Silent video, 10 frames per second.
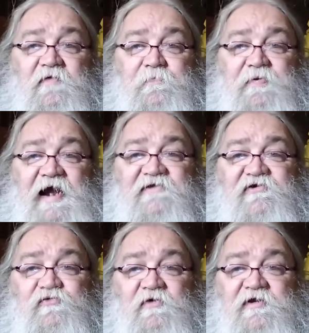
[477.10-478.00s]

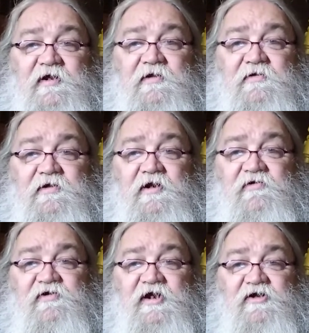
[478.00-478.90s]
practice with it, you know,
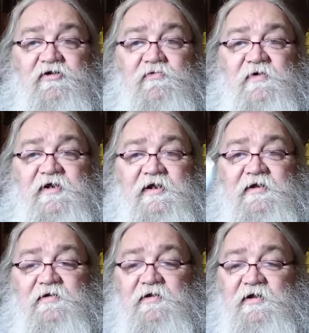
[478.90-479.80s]
you get good with it.
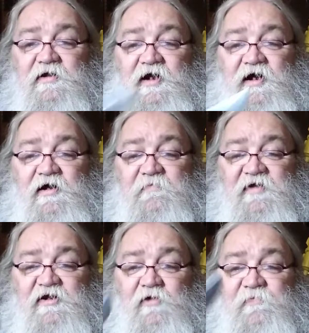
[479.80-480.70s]
Um,
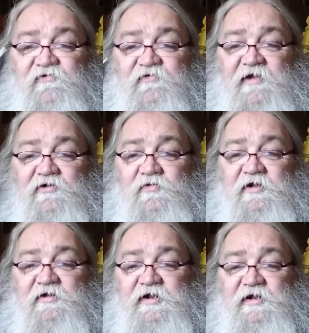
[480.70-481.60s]
it opens rather
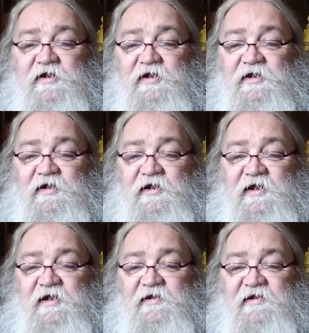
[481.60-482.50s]
quickly.
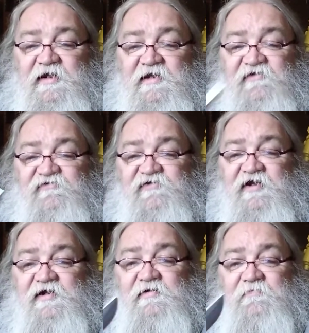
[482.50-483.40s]
And again, this is
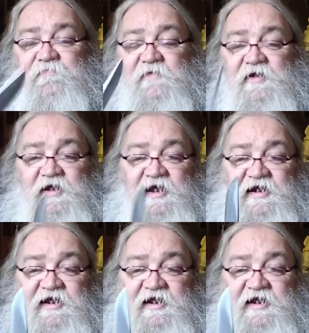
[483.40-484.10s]
a an